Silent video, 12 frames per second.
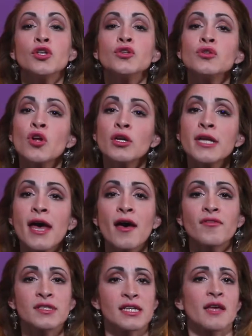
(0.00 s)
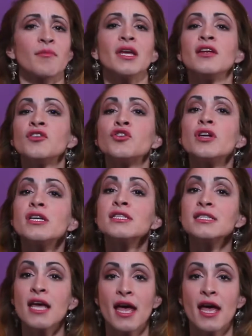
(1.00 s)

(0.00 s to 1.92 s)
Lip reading: do not have same interests